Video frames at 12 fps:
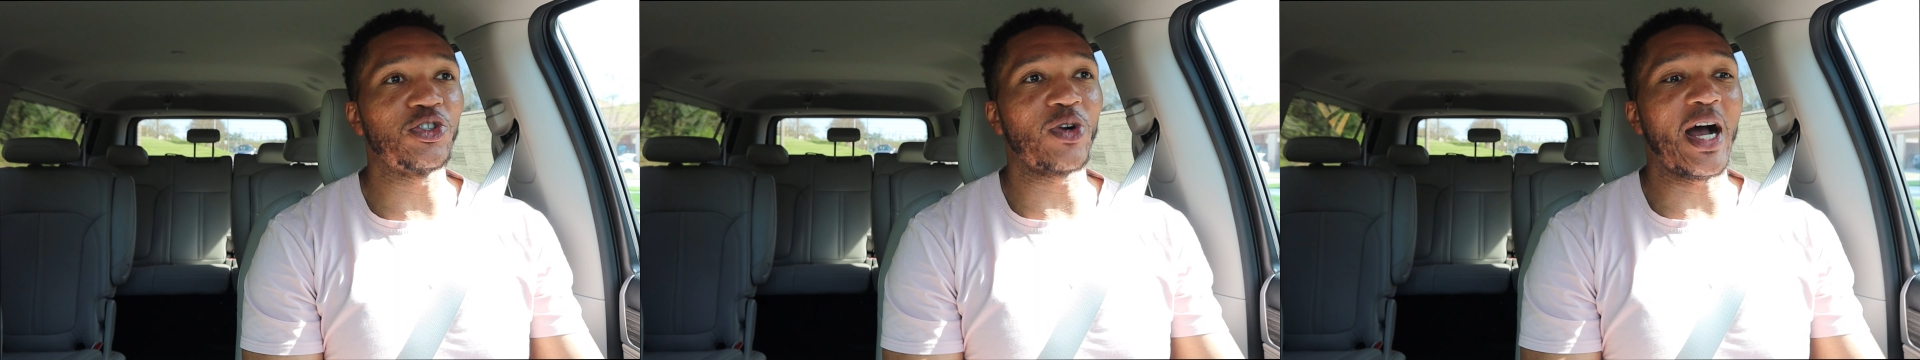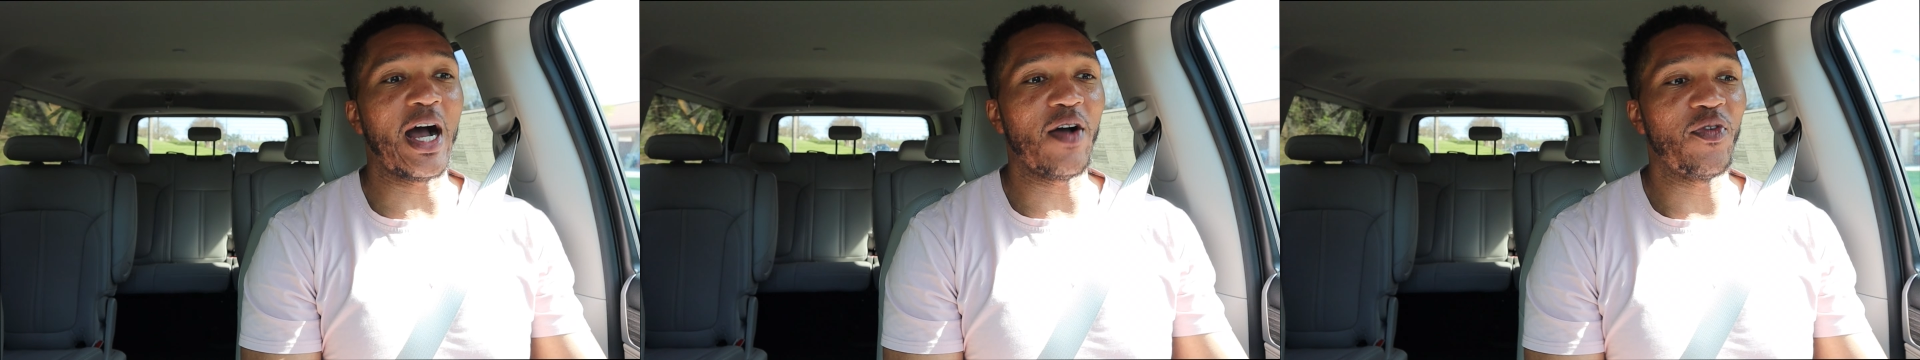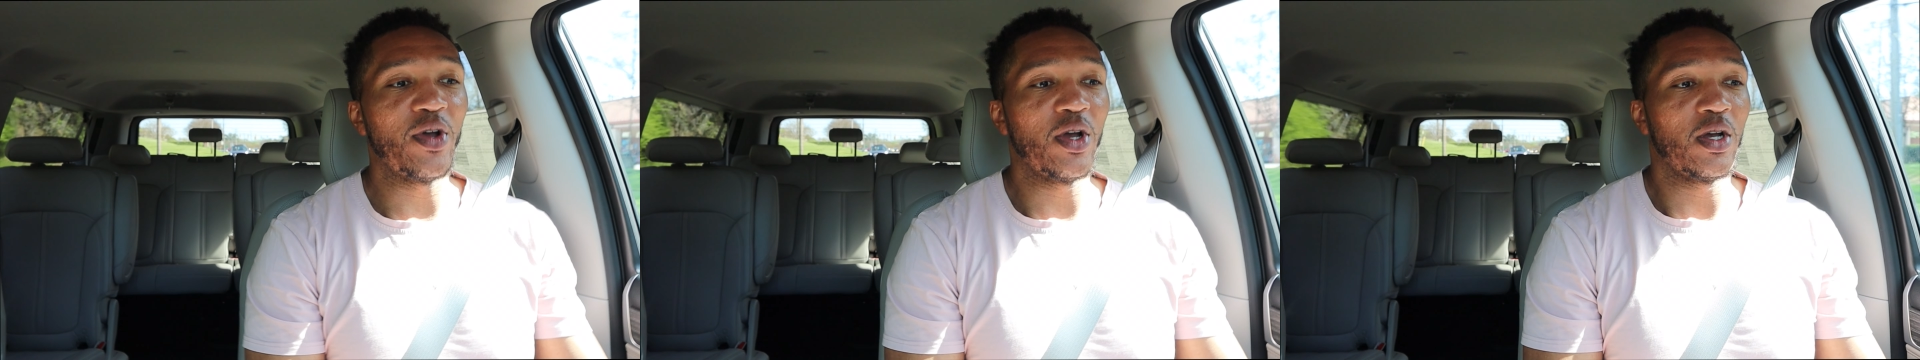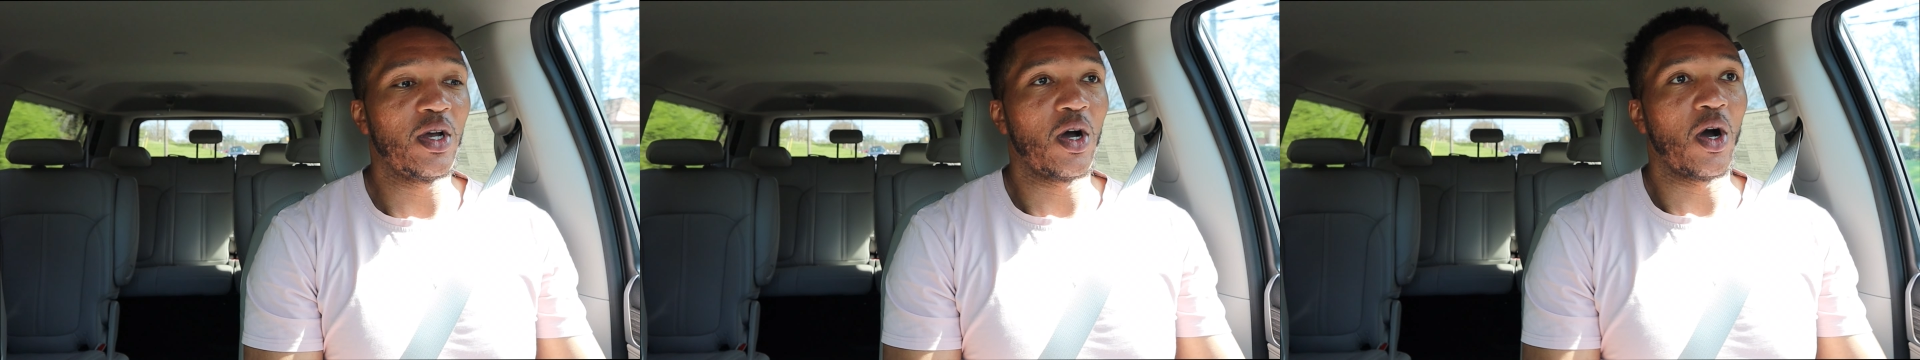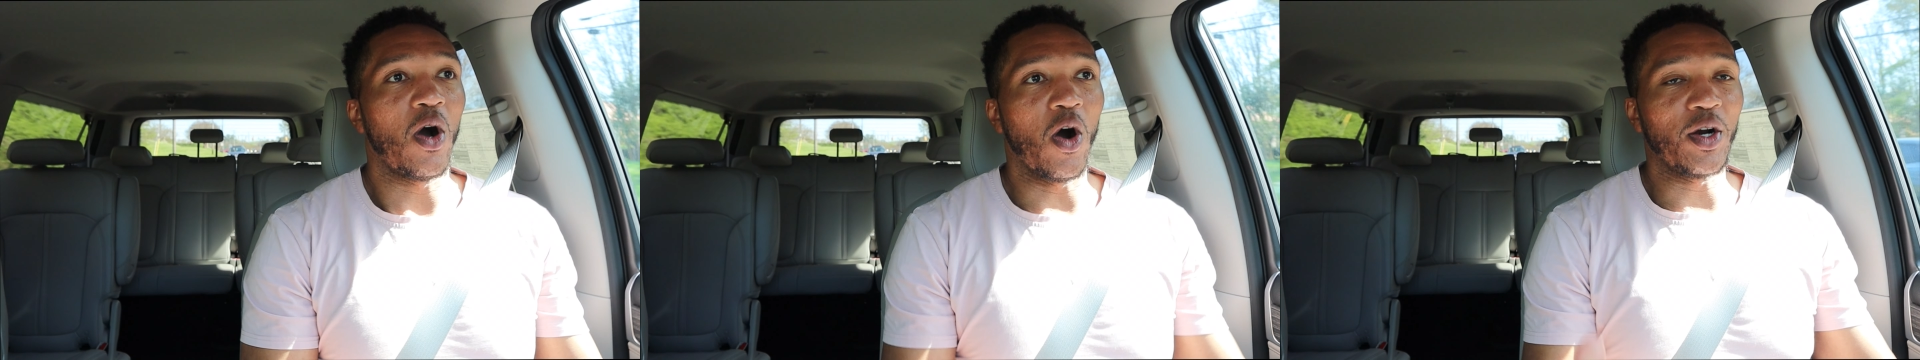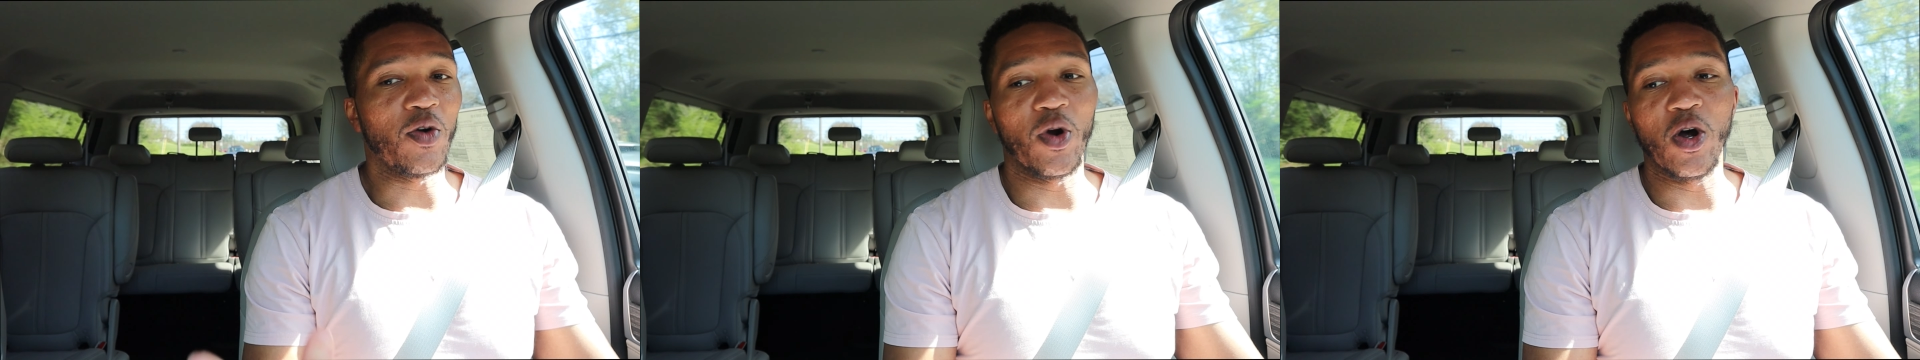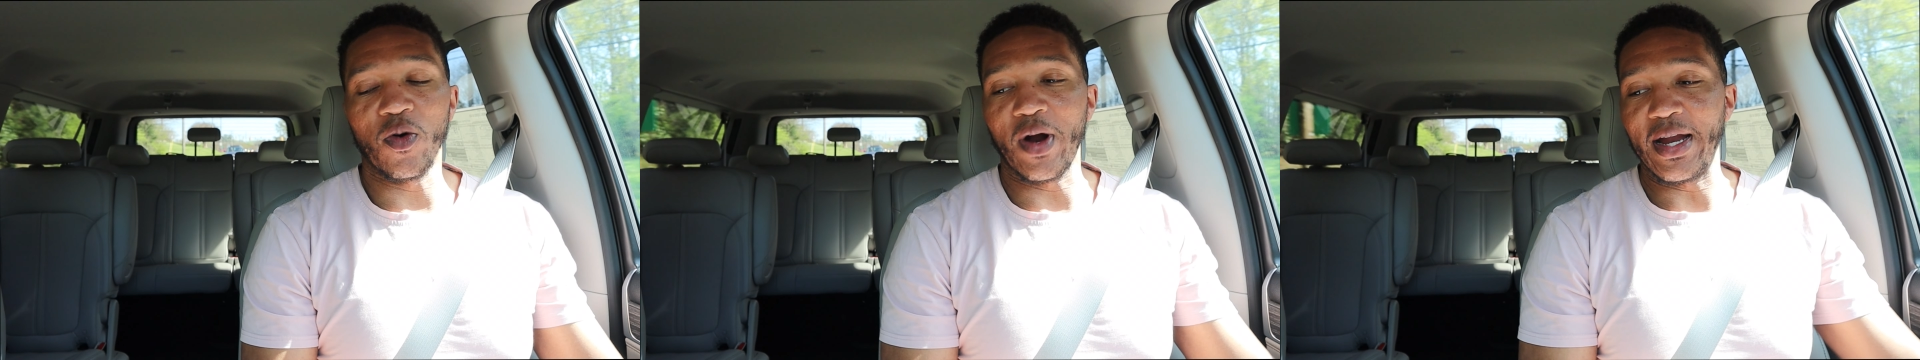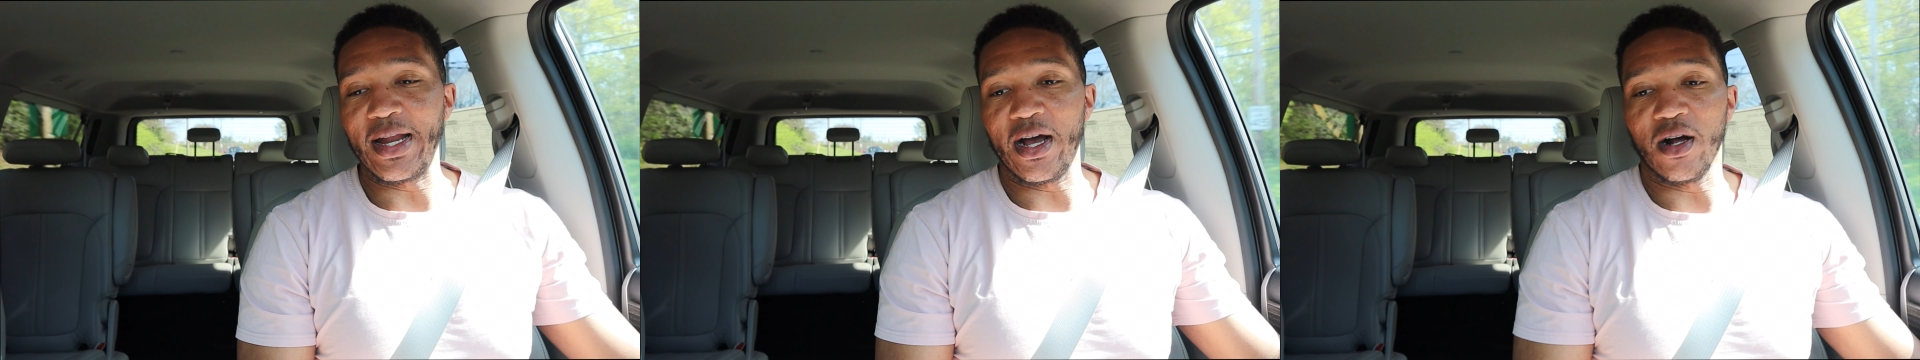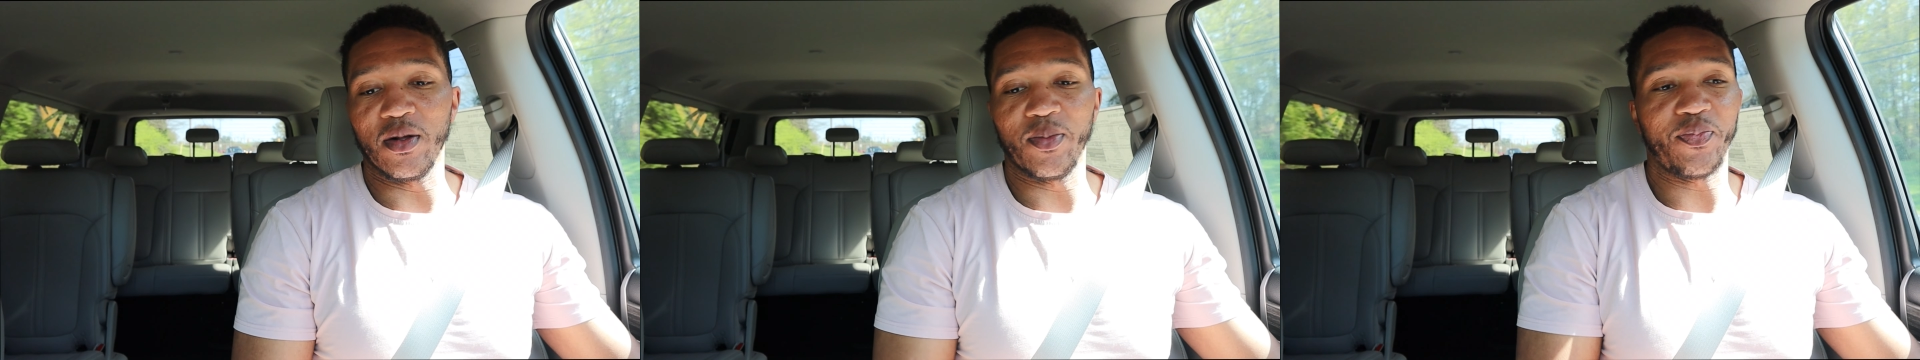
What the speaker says: a drive on the road right now.